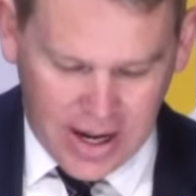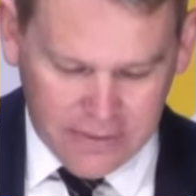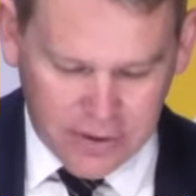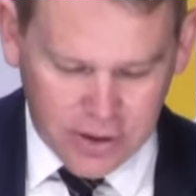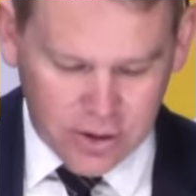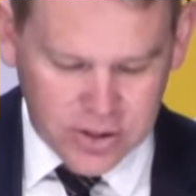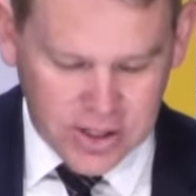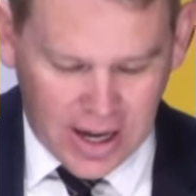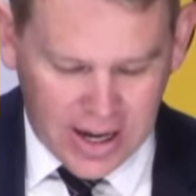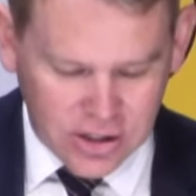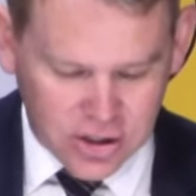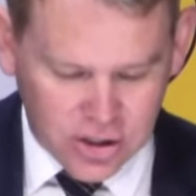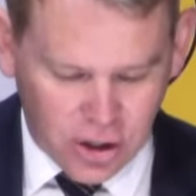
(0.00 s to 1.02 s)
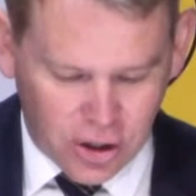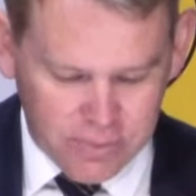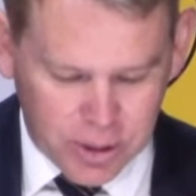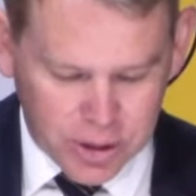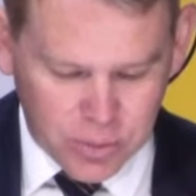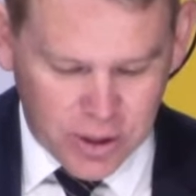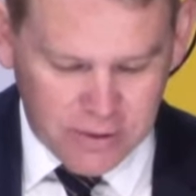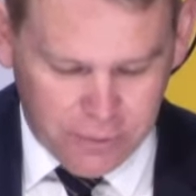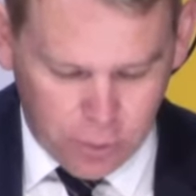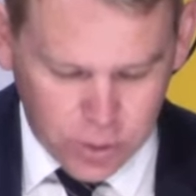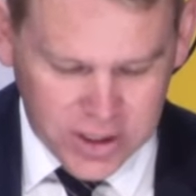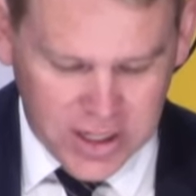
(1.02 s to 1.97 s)
For those aged between
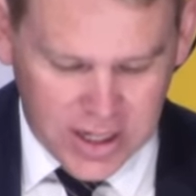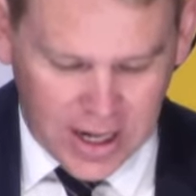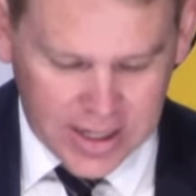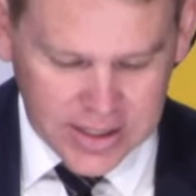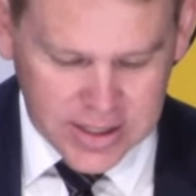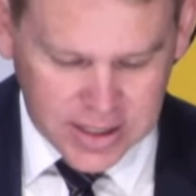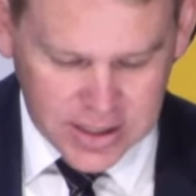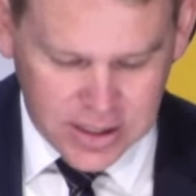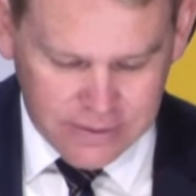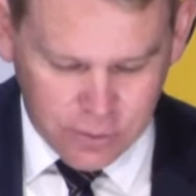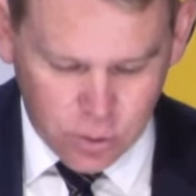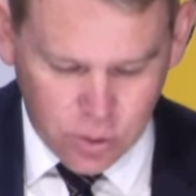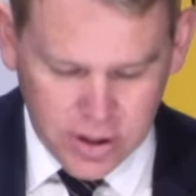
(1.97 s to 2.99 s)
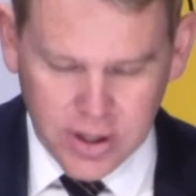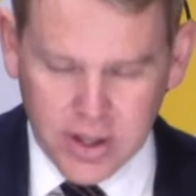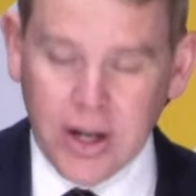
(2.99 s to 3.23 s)
40 and 64,